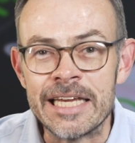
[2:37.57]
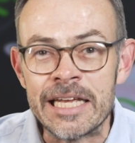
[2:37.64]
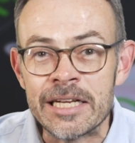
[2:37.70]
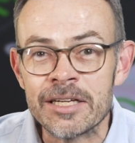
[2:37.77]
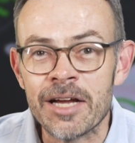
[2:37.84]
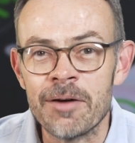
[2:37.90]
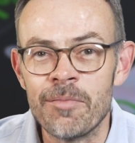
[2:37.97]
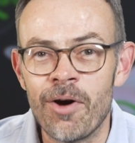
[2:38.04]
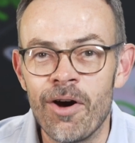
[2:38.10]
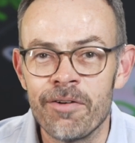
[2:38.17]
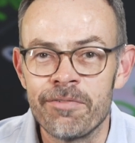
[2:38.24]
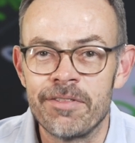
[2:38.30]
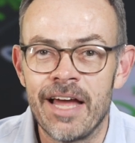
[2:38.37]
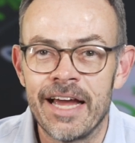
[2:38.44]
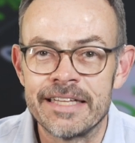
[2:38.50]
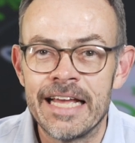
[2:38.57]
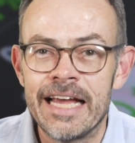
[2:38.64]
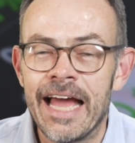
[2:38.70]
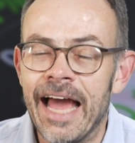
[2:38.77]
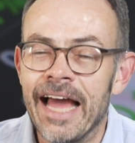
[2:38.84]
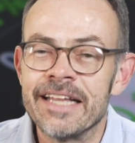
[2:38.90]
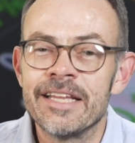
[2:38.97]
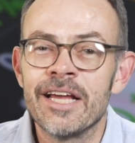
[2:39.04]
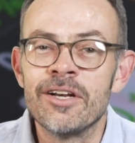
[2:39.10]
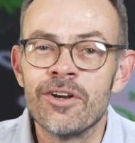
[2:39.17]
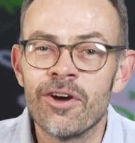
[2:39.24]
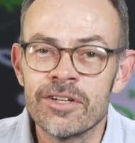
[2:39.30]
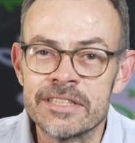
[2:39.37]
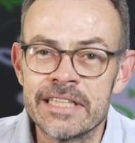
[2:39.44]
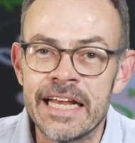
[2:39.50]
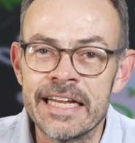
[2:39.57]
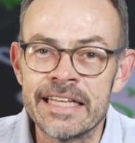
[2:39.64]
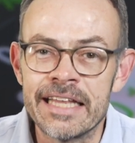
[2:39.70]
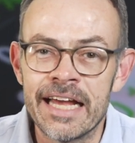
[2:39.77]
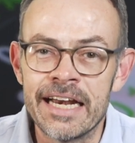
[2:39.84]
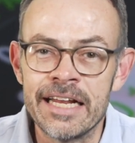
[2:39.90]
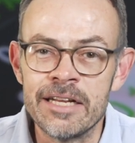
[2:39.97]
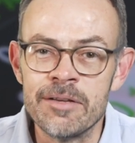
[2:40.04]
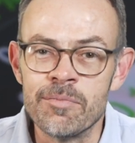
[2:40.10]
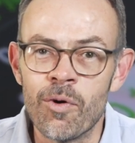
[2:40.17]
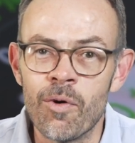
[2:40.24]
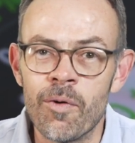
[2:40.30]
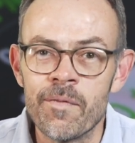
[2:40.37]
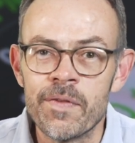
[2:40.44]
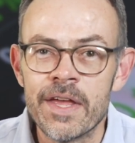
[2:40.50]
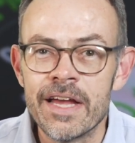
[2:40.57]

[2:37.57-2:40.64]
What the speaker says: income off that, and they're not getting that anymore.